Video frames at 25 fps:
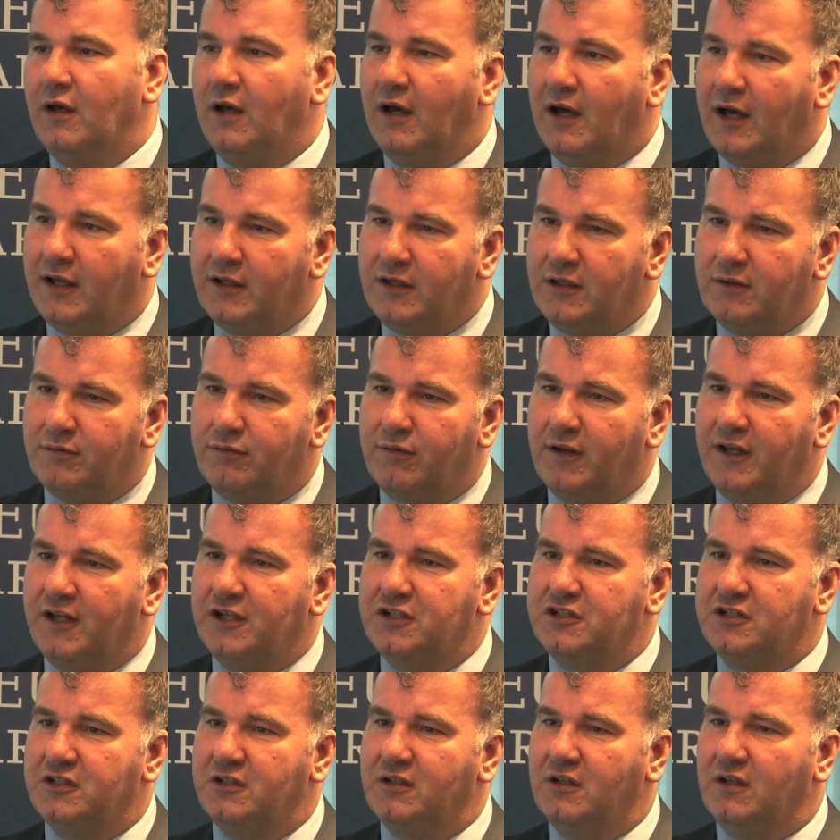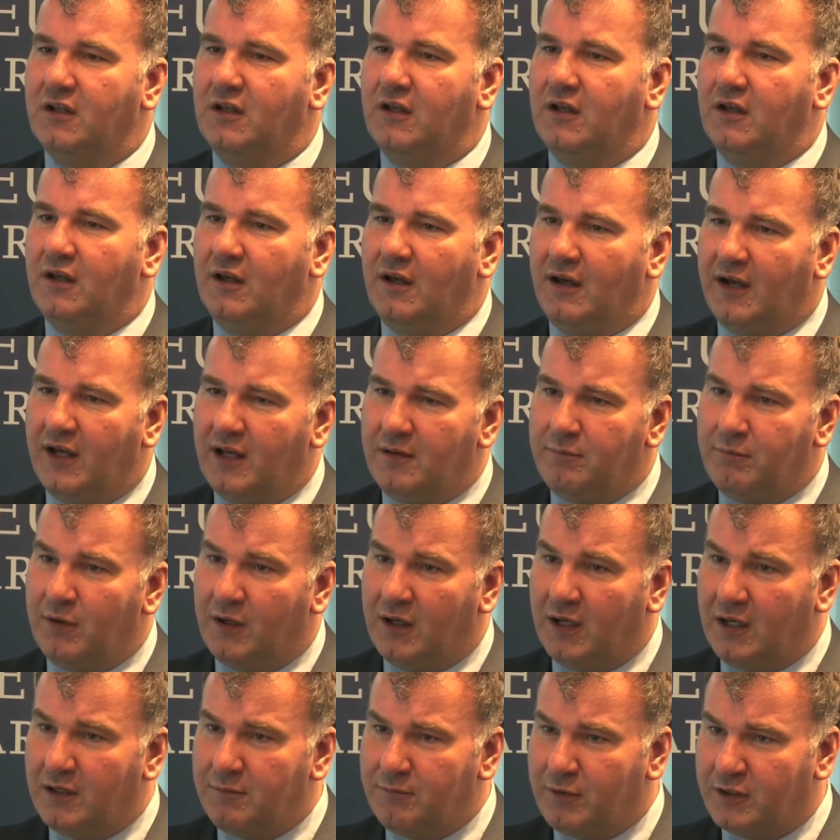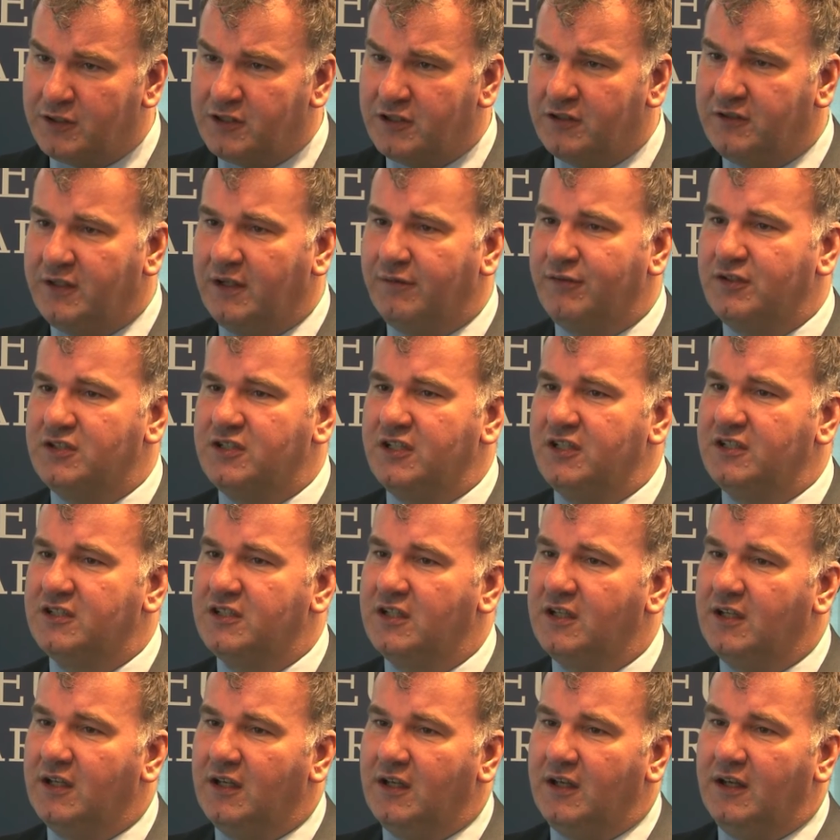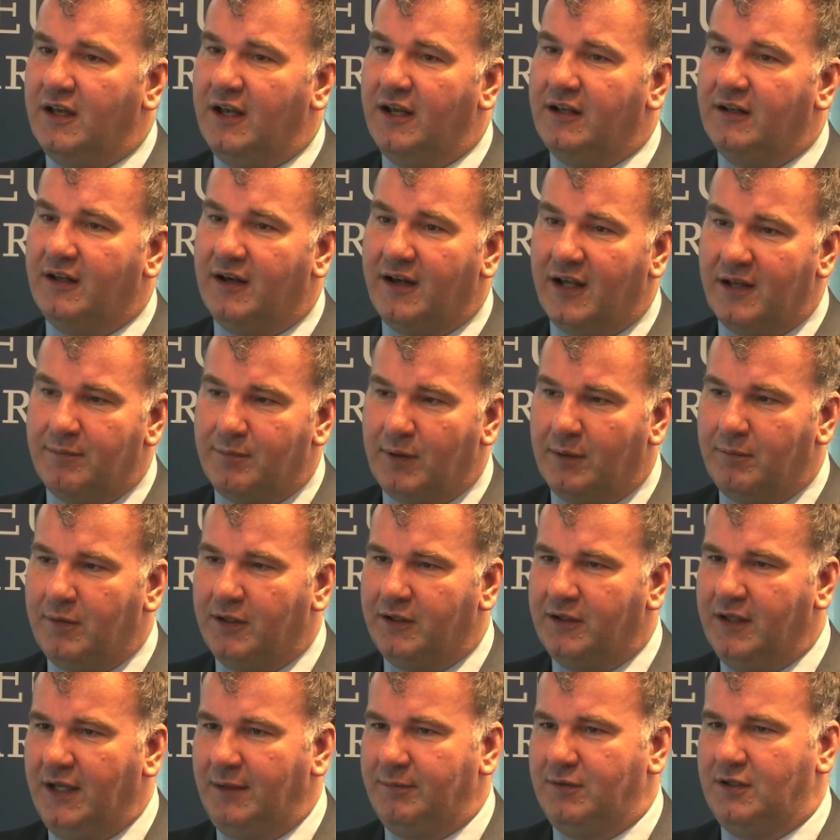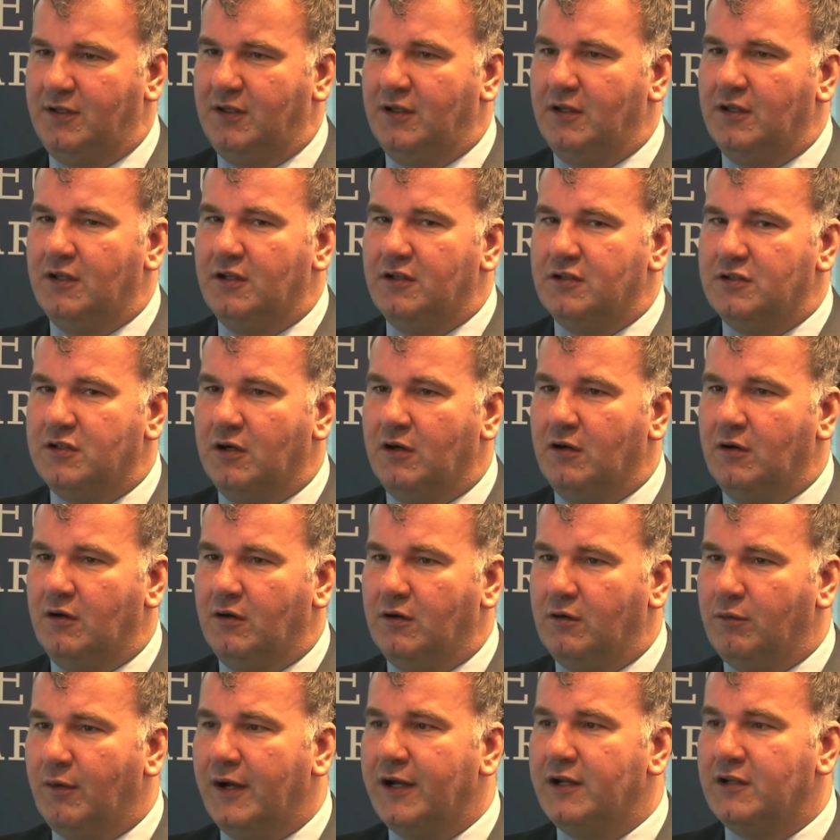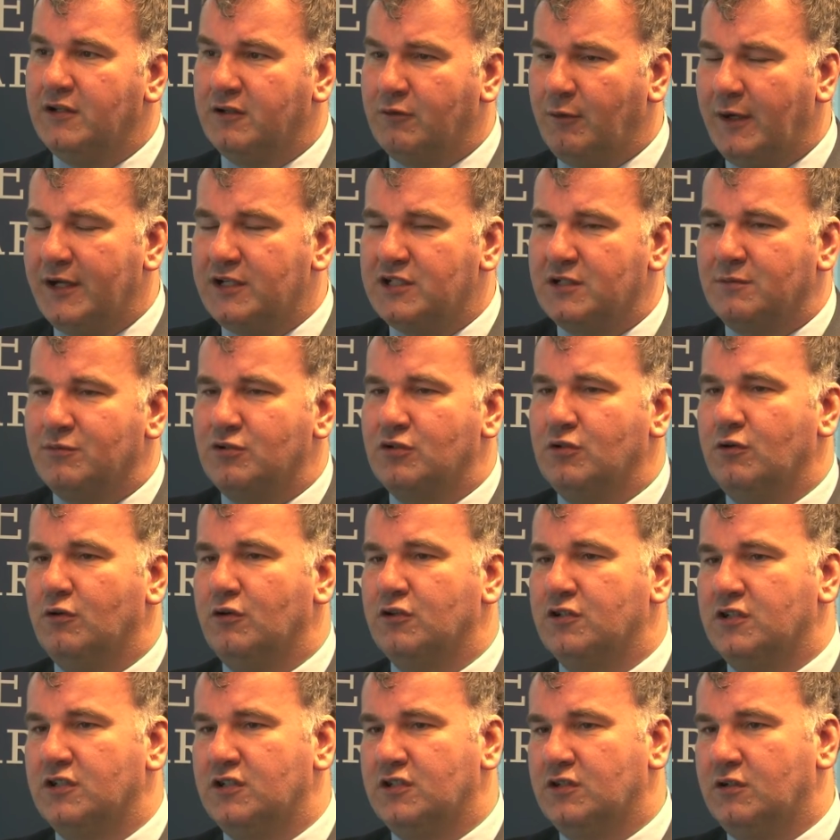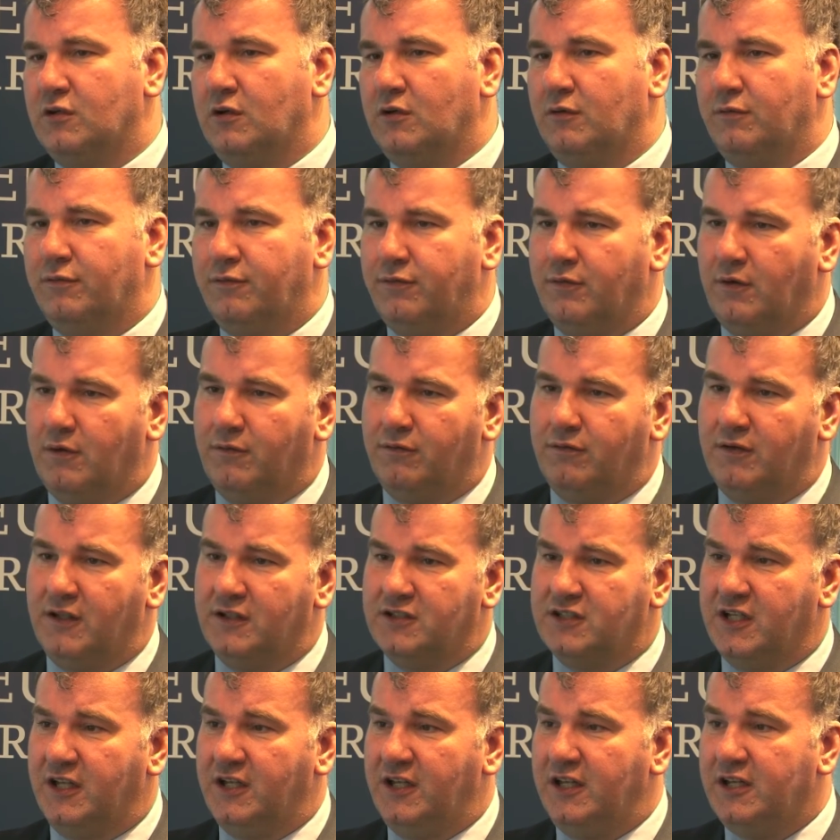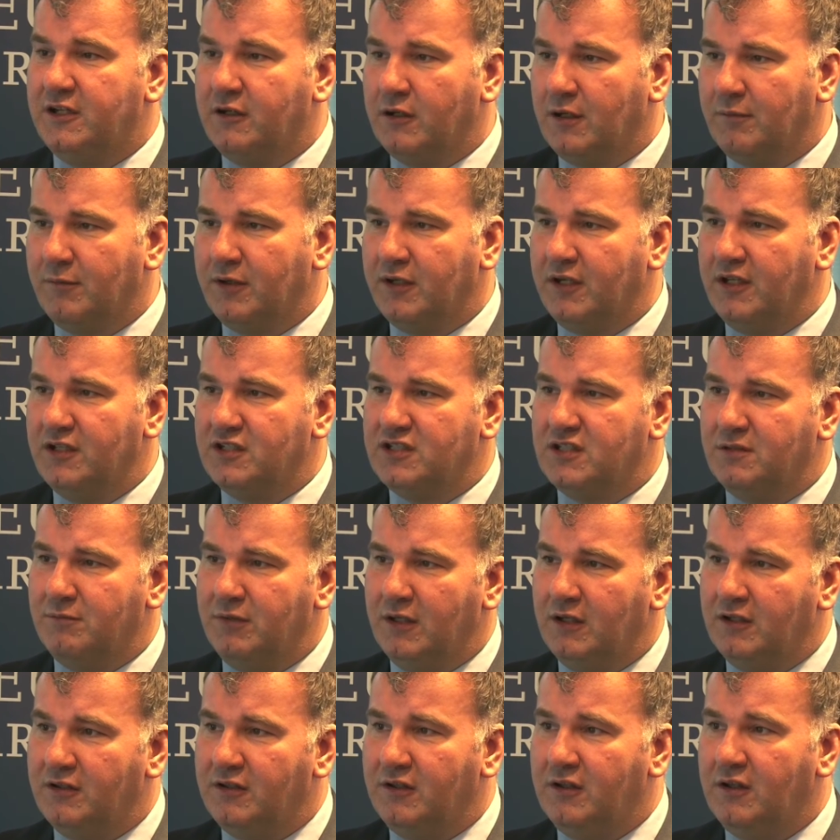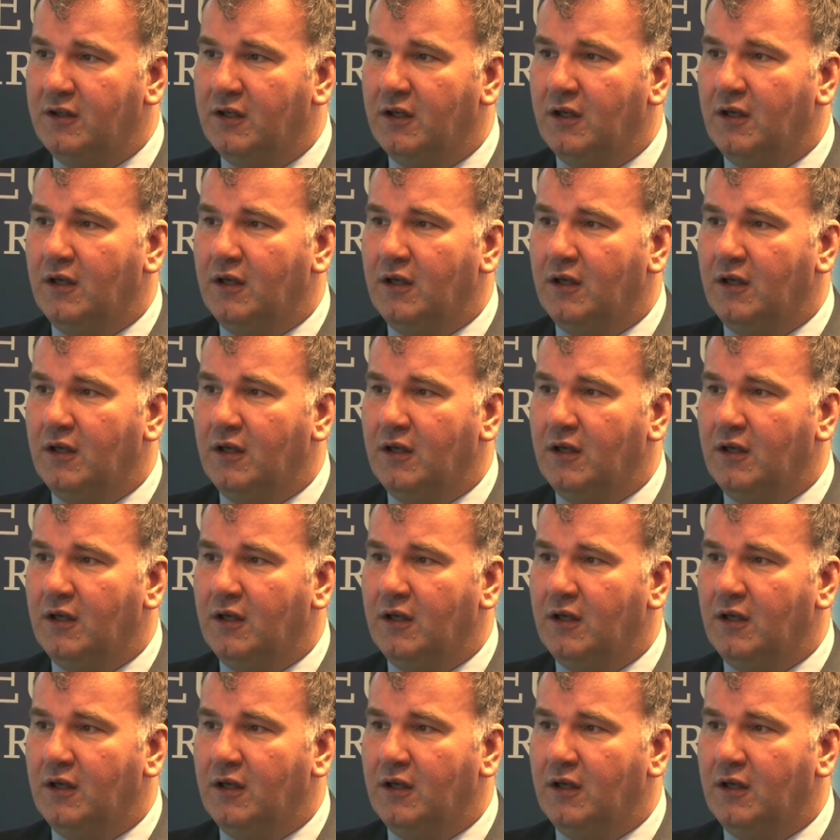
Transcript: high inflation, high budget deficits and a high public debt. So quite some sources of let's say economic instability.